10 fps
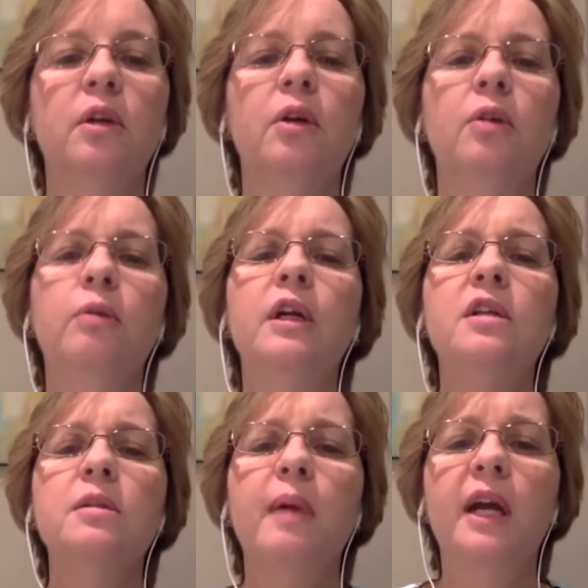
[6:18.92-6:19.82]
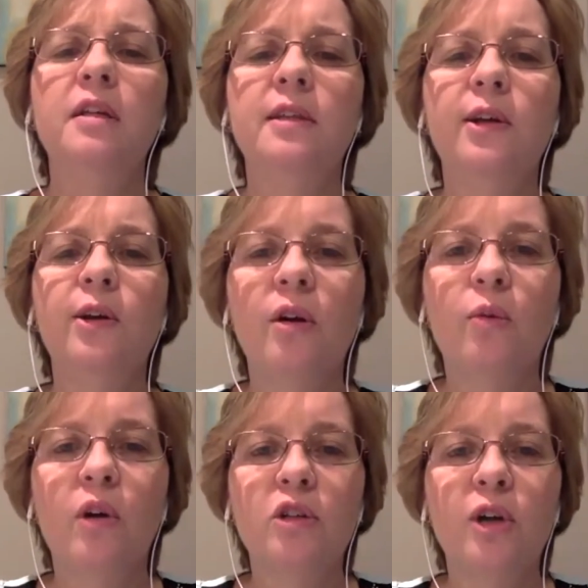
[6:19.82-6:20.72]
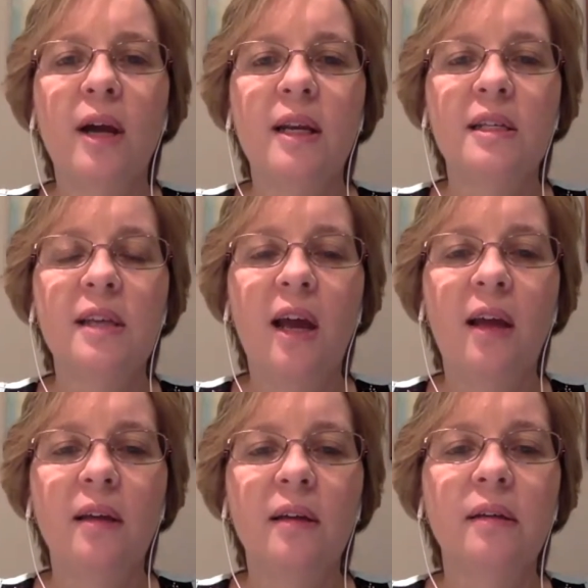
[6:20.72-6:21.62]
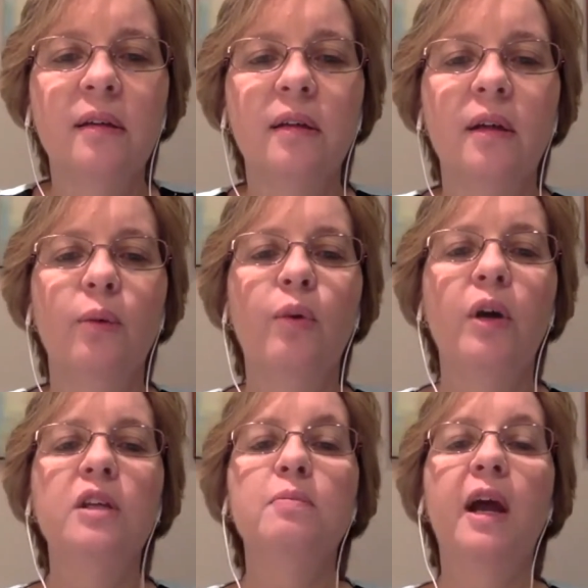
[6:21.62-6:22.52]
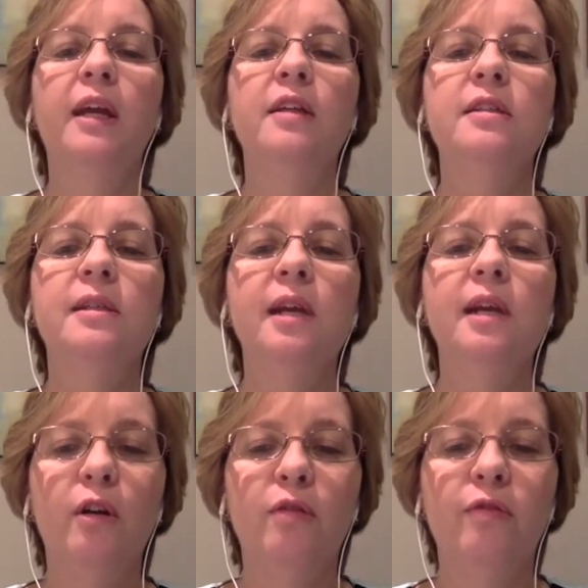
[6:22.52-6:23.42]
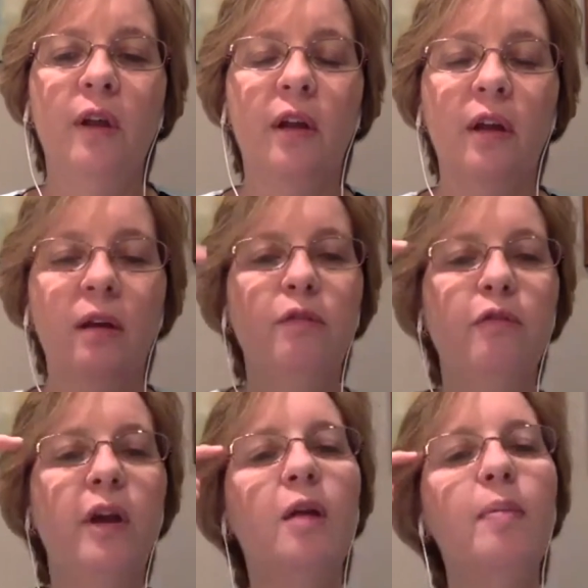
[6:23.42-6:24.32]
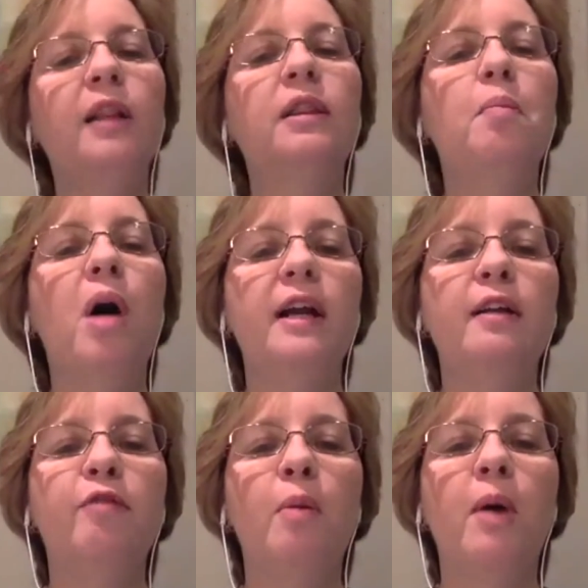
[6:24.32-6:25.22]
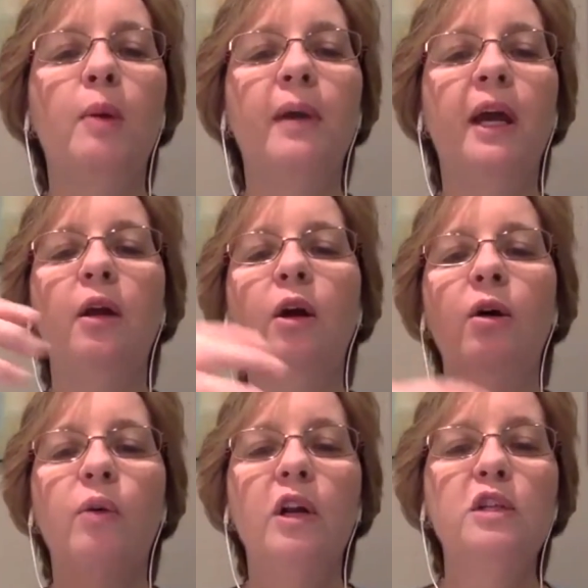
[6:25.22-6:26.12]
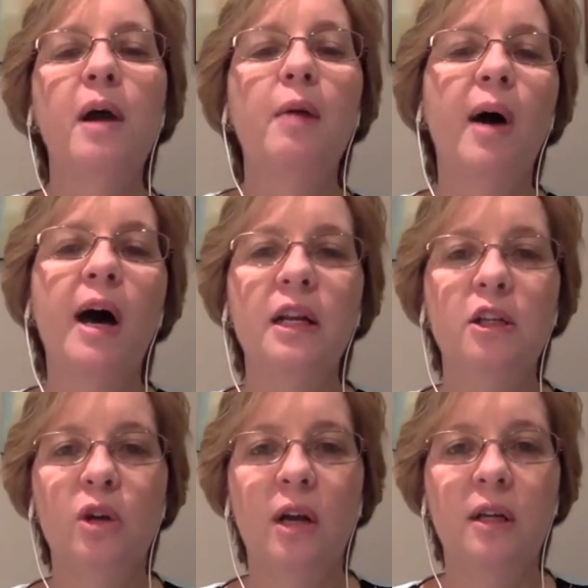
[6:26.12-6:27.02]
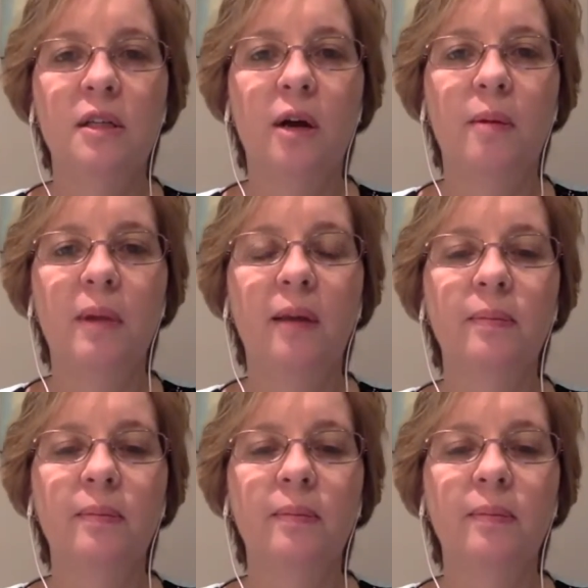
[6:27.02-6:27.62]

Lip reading: What is my interior world trying to say? What is my interior feeling? Forget about the mind for a moment. What is my body trying to tell me?